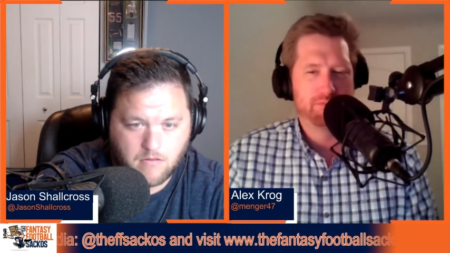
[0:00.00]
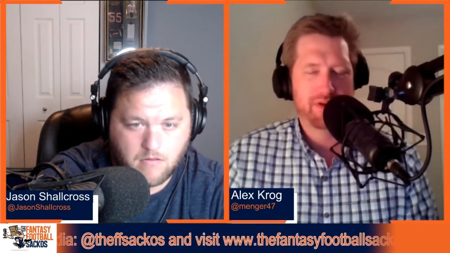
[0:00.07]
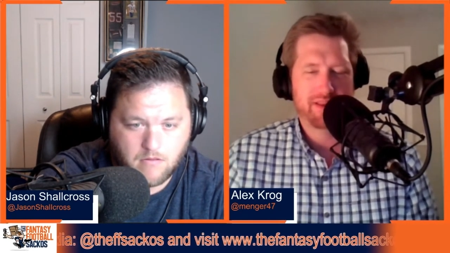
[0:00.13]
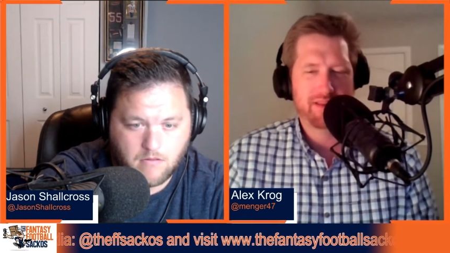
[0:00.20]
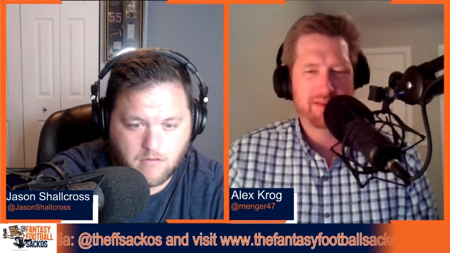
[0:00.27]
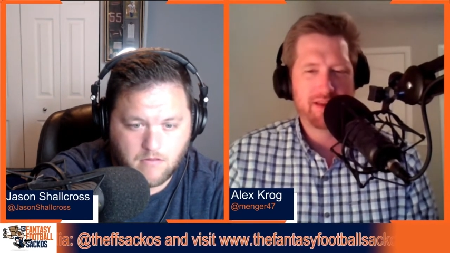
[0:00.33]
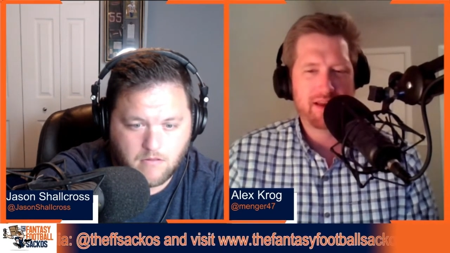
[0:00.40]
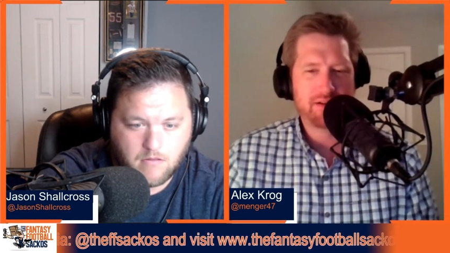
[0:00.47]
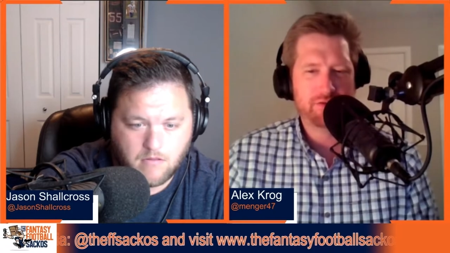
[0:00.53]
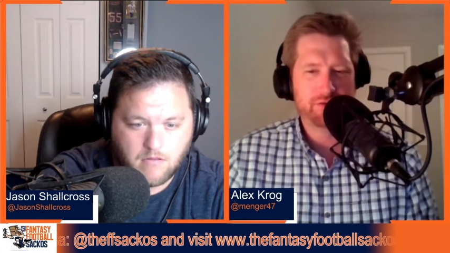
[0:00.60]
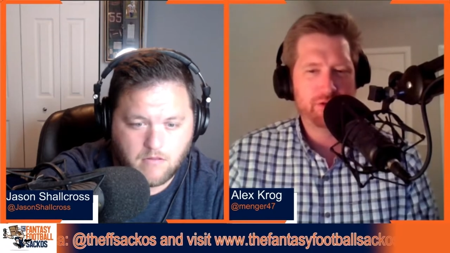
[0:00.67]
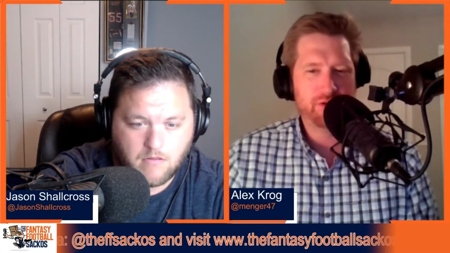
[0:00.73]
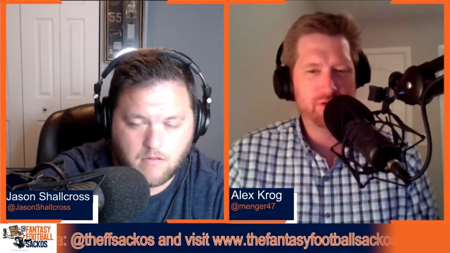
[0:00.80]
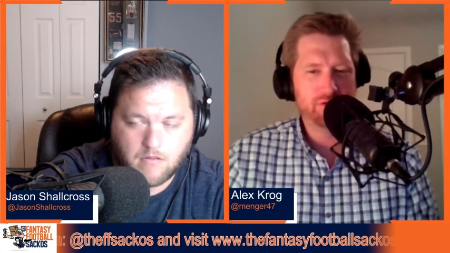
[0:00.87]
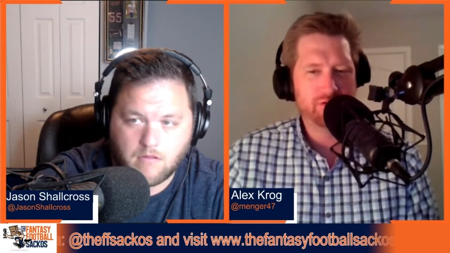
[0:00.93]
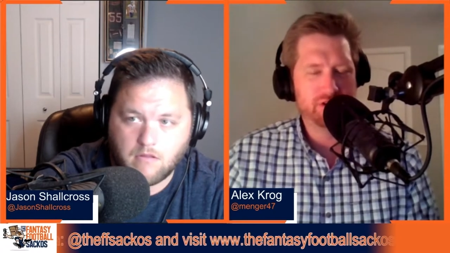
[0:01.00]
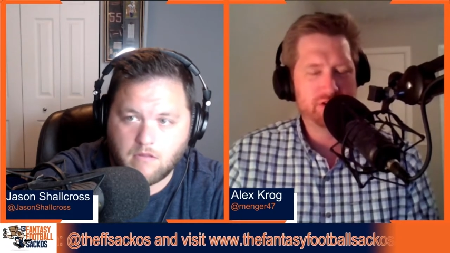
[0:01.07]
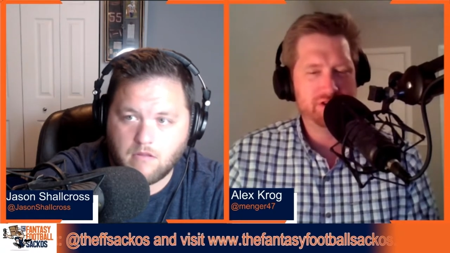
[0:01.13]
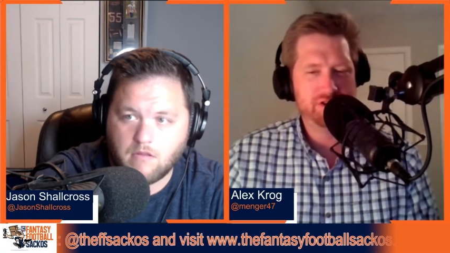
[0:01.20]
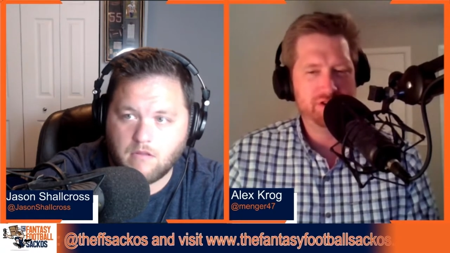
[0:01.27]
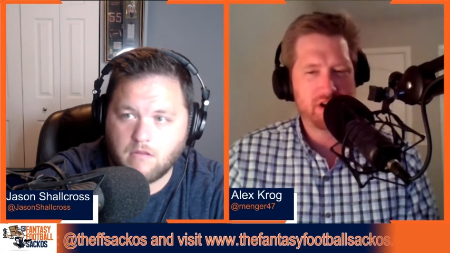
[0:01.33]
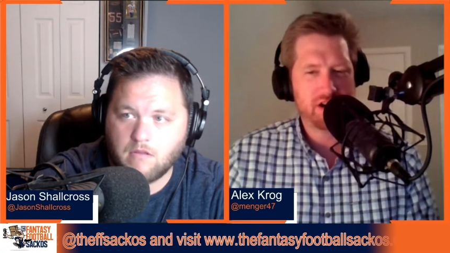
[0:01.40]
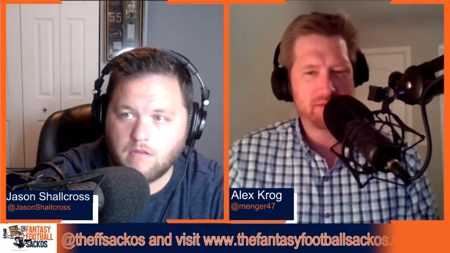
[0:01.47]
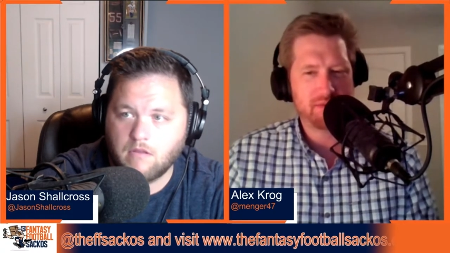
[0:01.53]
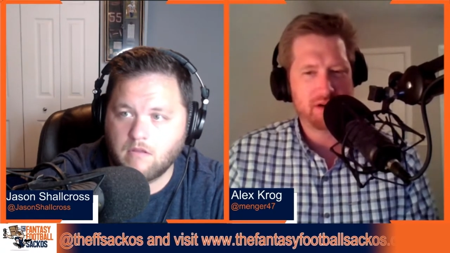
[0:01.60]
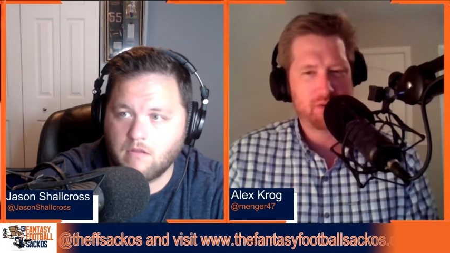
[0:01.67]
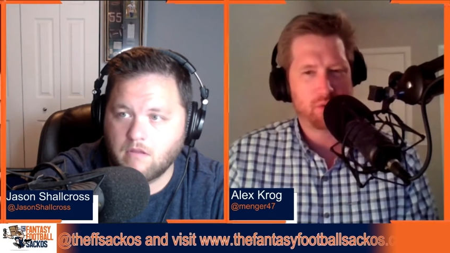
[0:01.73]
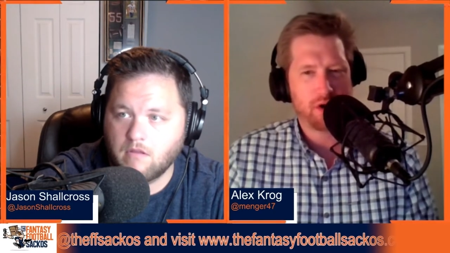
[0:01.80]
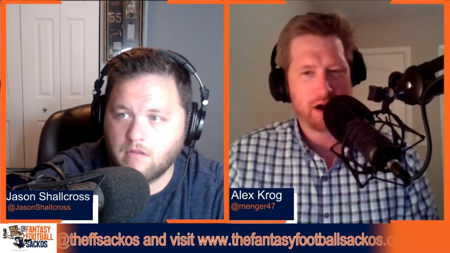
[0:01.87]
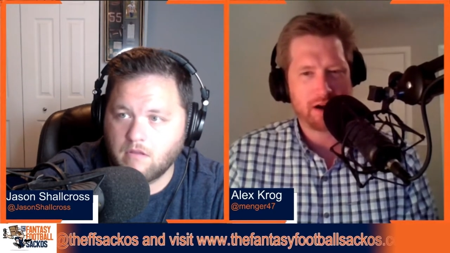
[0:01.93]
Speaker 1: but they have two
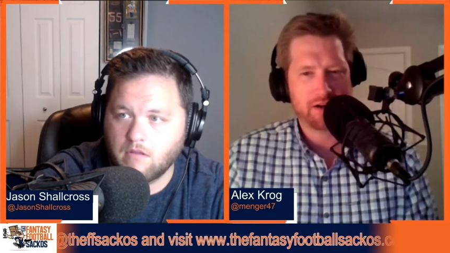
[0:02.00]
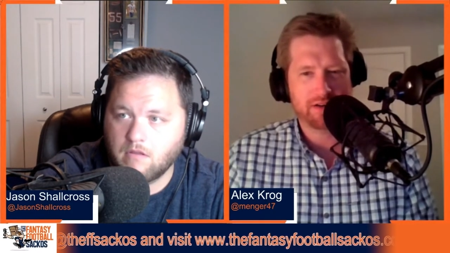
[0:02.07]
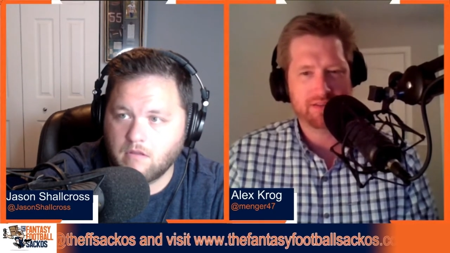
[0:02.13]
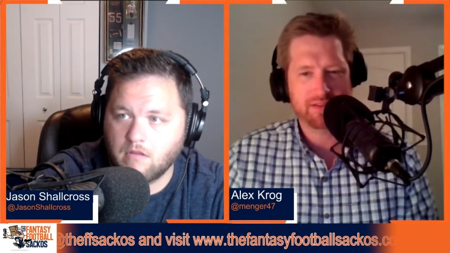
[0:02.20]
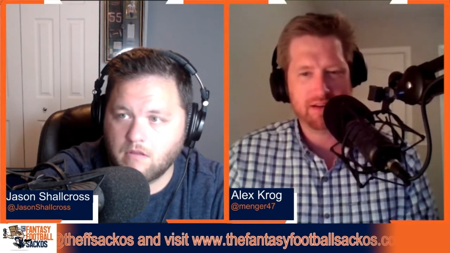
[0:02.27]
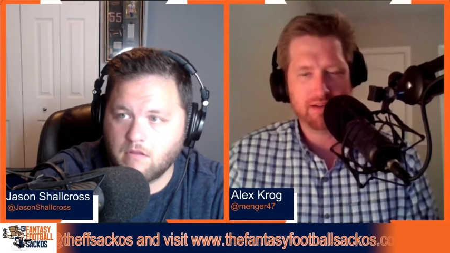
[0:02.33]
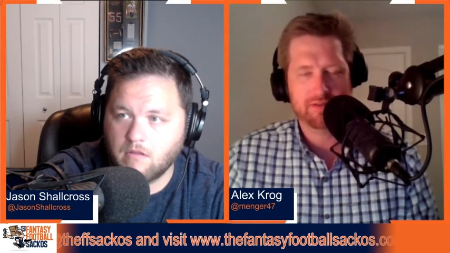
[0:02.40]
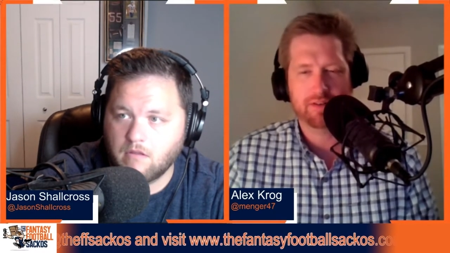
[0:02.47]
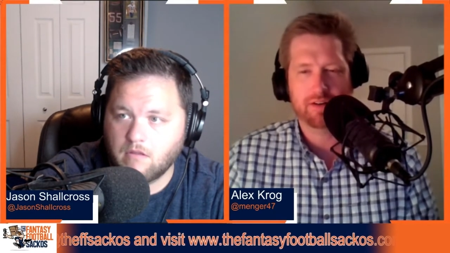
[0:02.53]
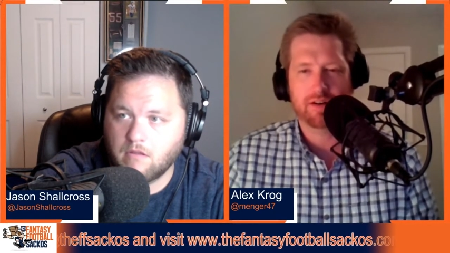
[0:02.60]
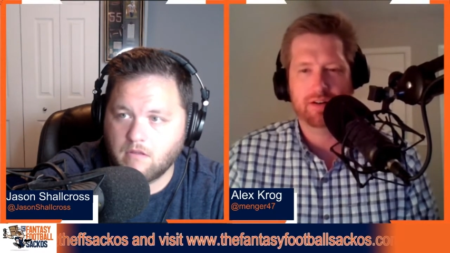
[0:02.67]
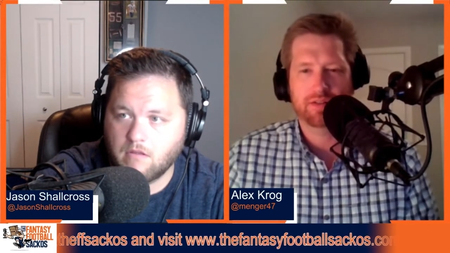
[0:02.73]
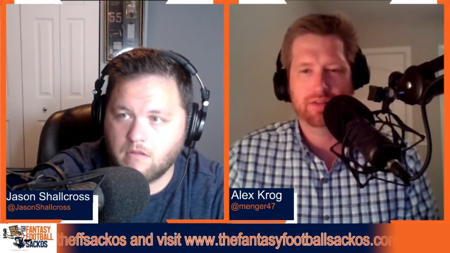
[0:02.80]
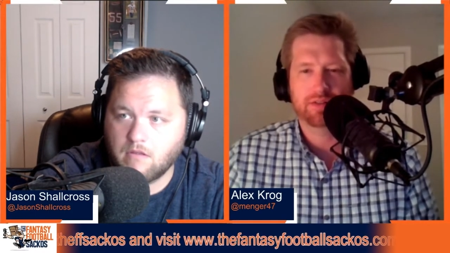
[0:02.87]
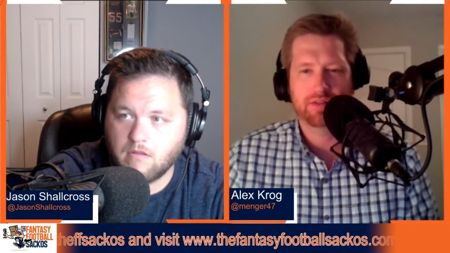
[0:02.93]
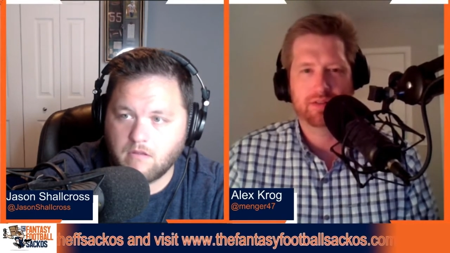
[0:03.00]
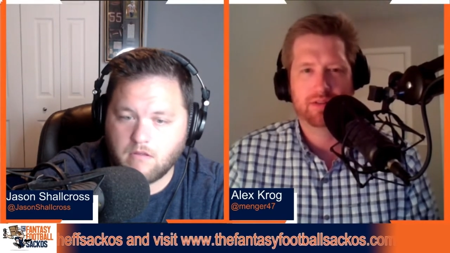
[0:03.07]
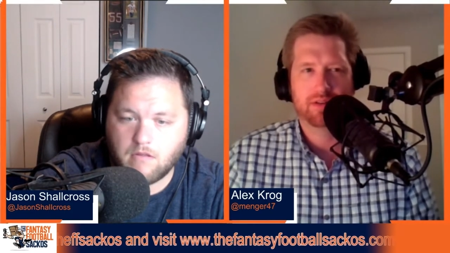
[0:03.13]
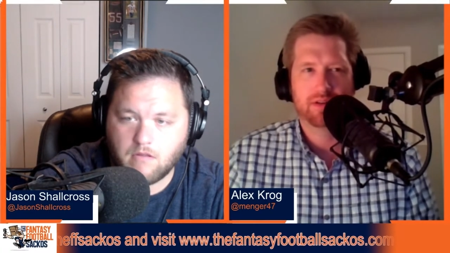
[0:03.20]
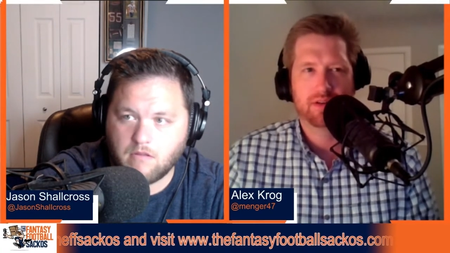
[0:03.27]
legitimate wide receivers